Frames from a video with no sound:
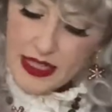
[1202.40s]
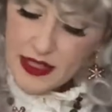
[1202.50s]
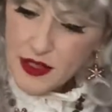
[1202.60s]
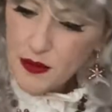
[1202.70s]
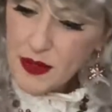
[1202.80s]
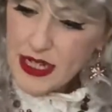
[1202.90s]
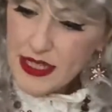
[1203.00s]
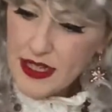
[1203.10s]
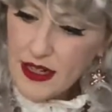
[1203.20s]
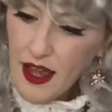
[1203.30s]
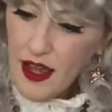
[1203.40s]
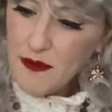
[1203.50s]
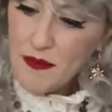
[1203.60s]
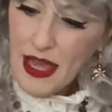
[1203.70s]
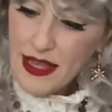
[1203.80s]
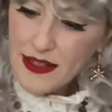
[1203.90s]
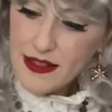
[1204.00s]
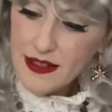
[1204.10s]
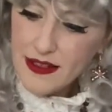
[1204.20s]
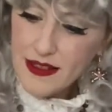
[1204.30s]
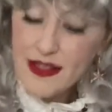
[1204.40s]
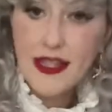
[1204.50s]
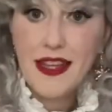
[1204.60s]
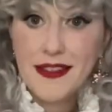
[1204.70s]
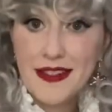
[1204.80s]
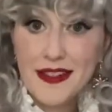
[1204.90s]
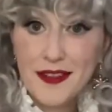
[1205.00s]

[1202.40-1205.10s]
is the reason I met Santa.